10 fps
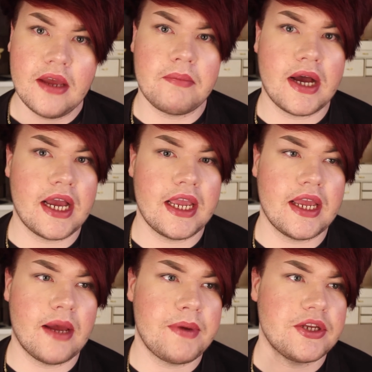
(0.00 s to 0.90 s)
my
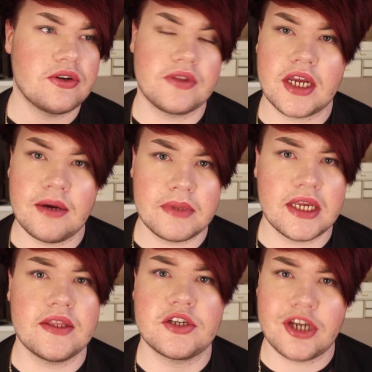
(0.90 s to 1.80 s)
opinion on the
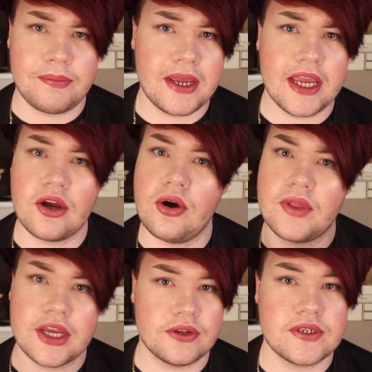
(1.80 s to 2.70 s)
company, the shipping, all
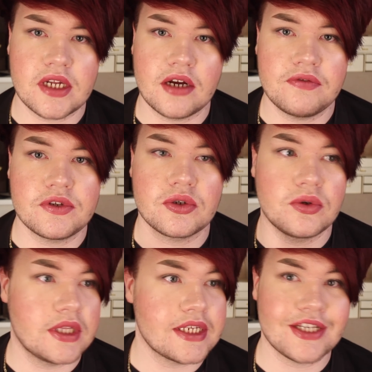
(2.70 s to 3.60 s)
that good stuff. So
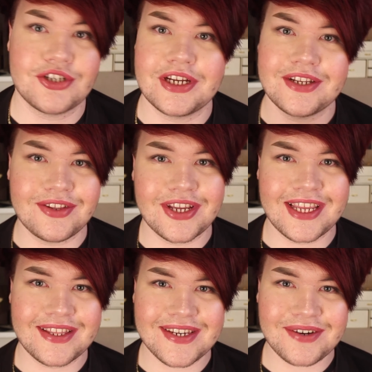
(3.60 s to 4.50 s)
let's get straight into looking
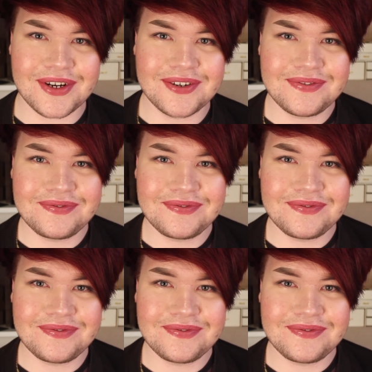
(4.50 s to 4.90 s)
at the tower.